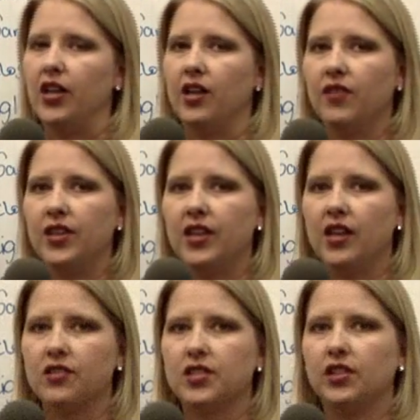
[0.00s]
Everything
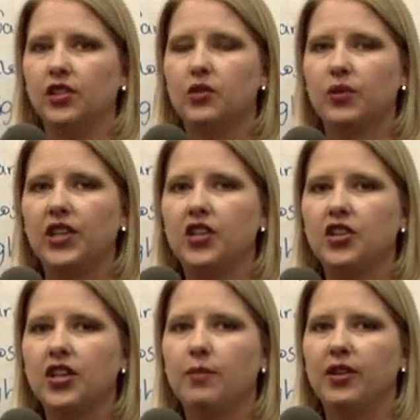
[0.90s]
else can look really
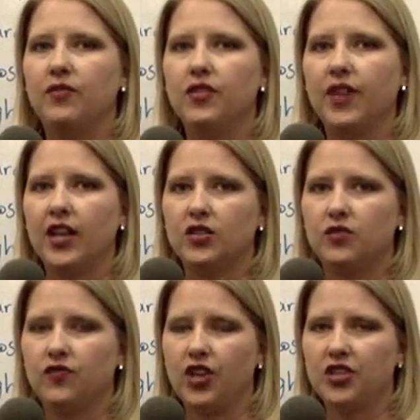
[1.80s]
good, but if you've got a
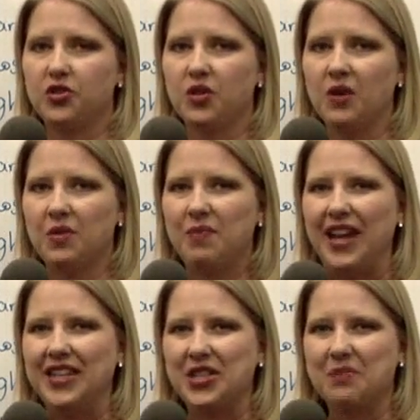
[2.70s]
front door with
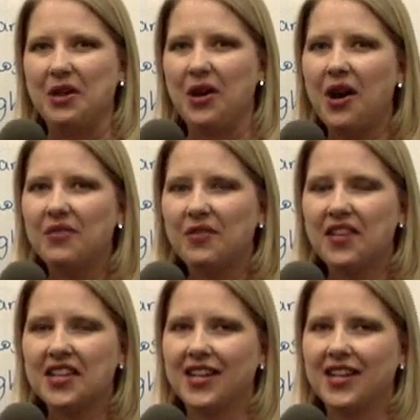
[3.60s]
paint chipping off of it,